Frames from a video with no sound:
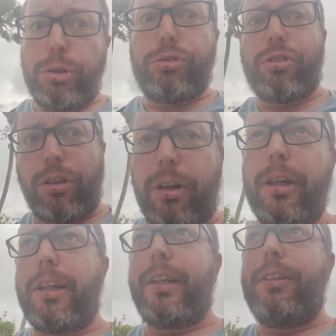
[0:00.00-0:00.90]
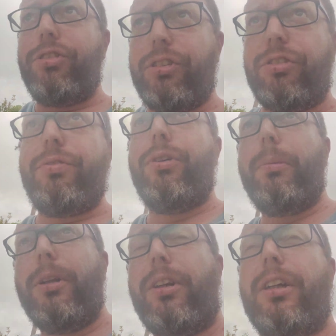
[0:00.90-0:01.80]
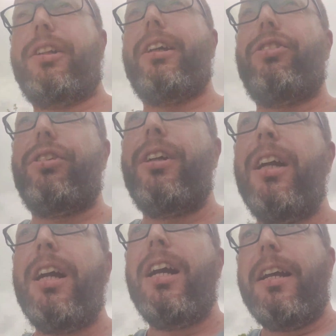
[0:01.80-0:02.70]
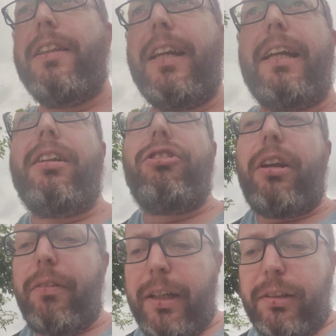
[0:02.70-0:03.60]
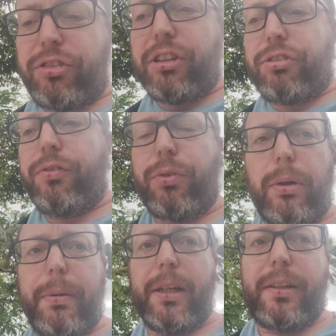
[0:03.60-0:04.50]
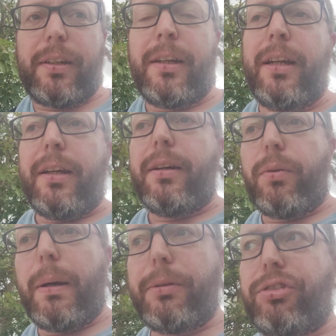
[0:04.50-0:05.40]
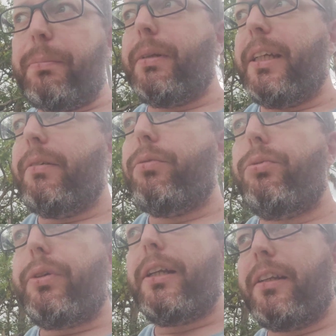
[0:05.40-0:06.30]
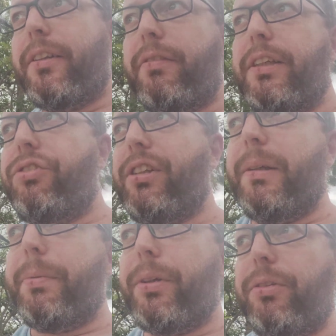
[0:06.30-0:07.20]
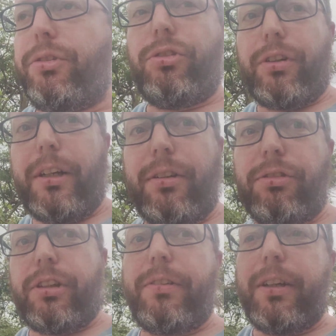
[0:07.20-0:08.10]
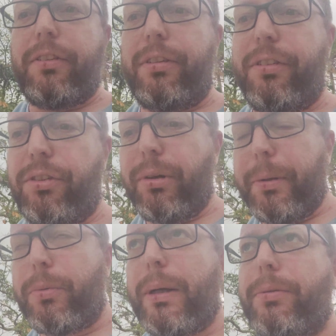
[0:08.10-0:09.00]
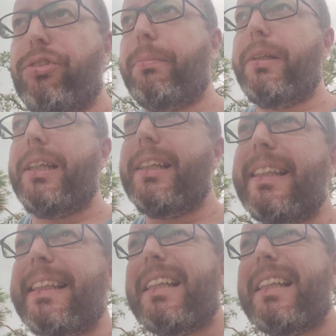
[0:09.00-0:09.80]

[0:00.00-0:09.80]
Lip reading: used to targeting 64-bit architecture. They can generate 64-bit WebAssembly relatively easily, but try to generate 32-bit WebAssembly and